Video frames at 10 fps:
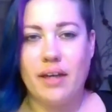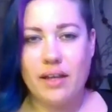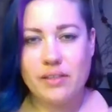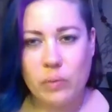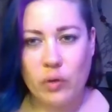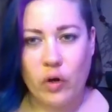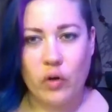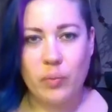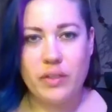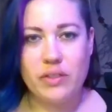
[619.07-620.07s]
us more
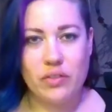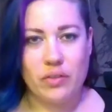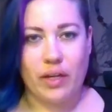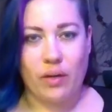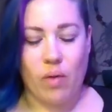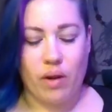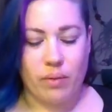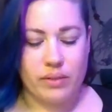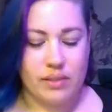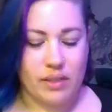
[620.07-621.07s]
open to like what
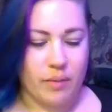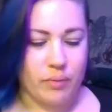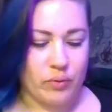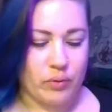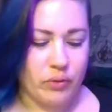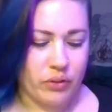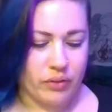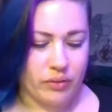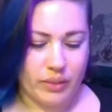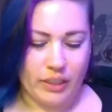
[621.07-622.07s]
wants to come through during
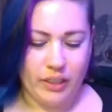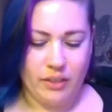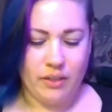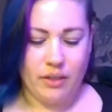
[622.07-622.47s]
the reading.